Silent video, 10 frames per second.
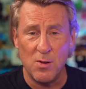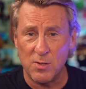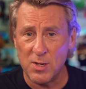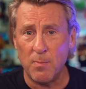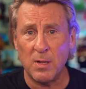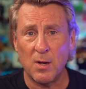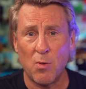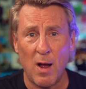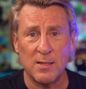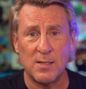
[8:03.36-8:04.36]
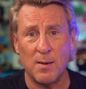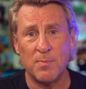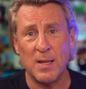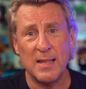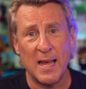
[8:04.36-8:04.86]
when you stumble across
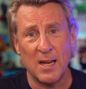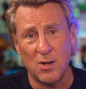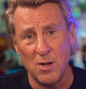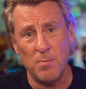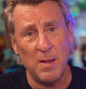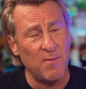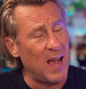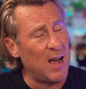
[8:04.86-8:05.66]
something that it couldn't be